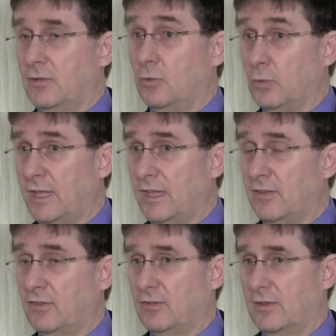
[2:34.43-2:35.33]

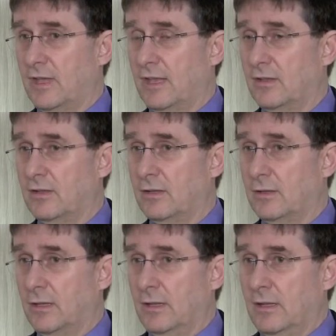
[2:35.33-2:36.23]
toolkits
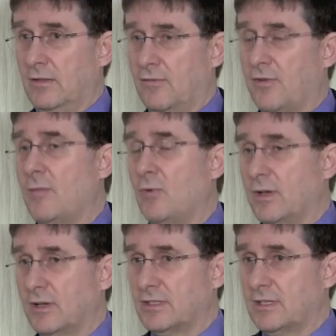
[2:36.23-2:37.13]
and
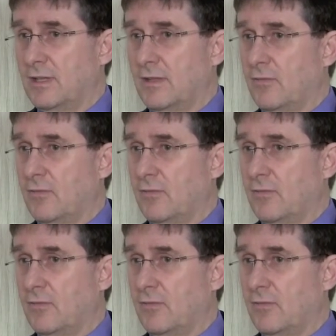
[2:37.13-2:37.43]
frameworks